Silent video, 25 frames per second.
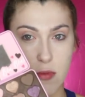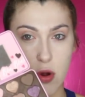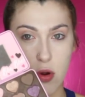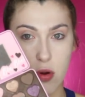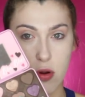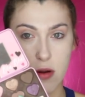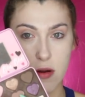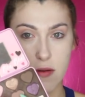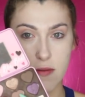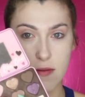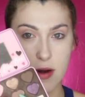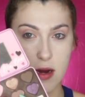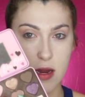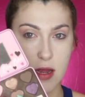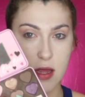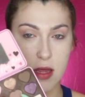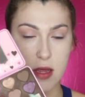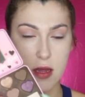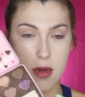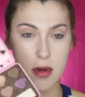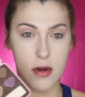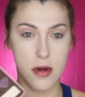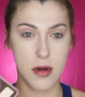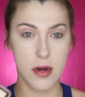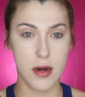Mocha right
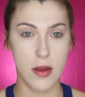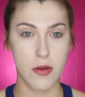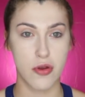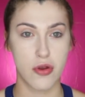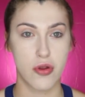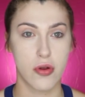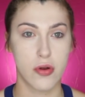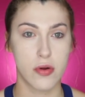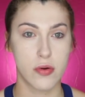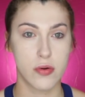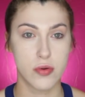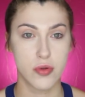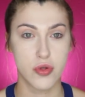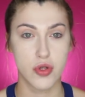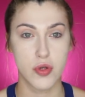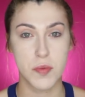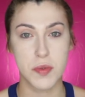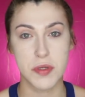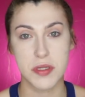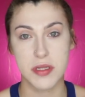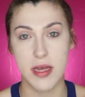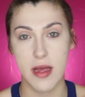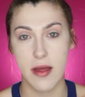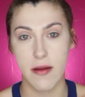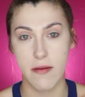here, and you're going to
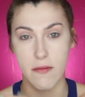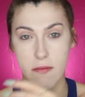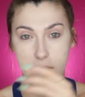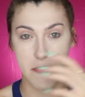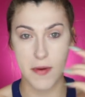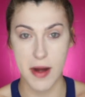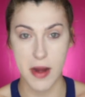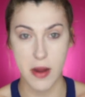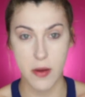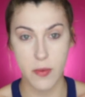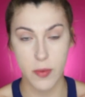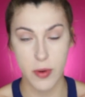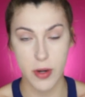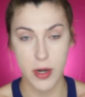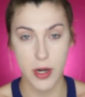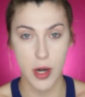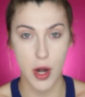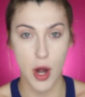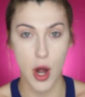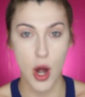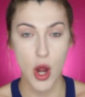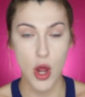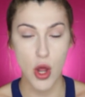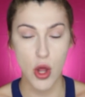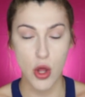put that right
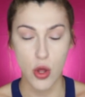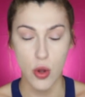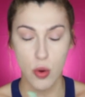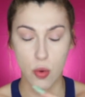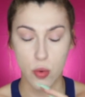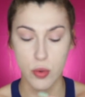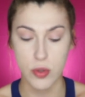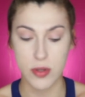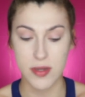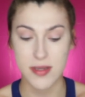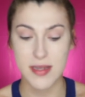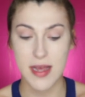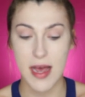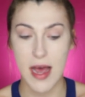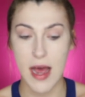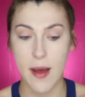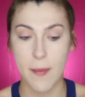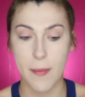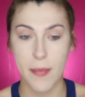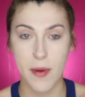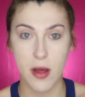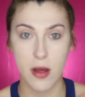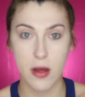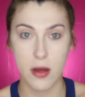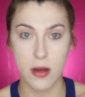where on
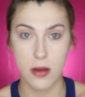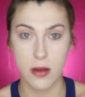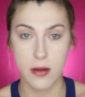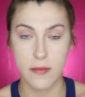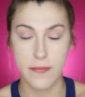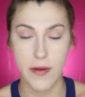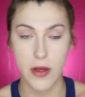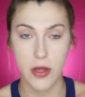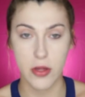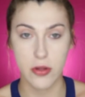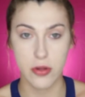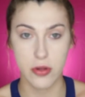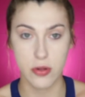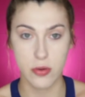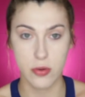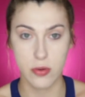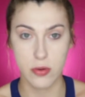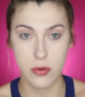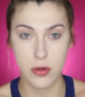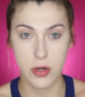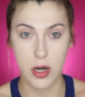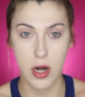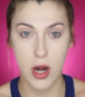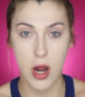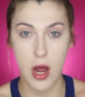top of
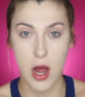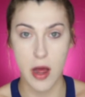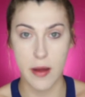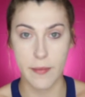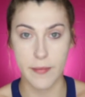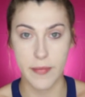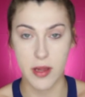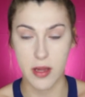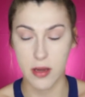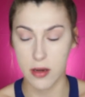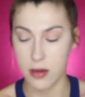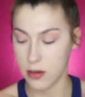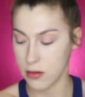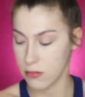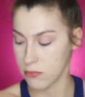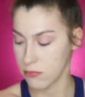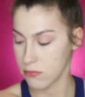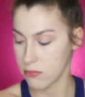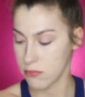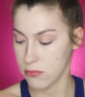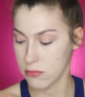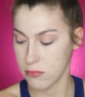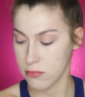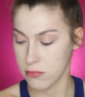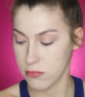your Almond
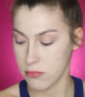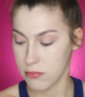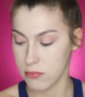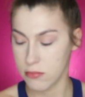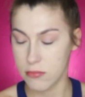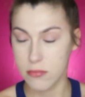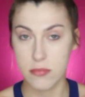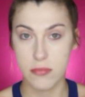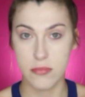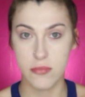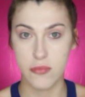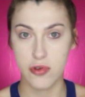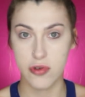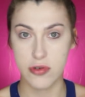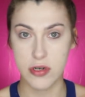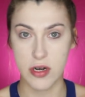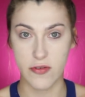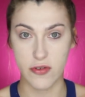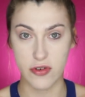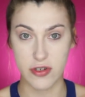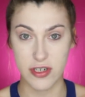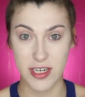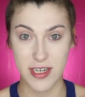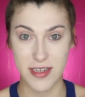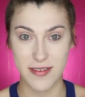
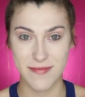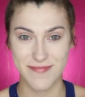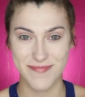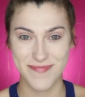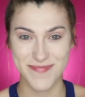Truffle shade.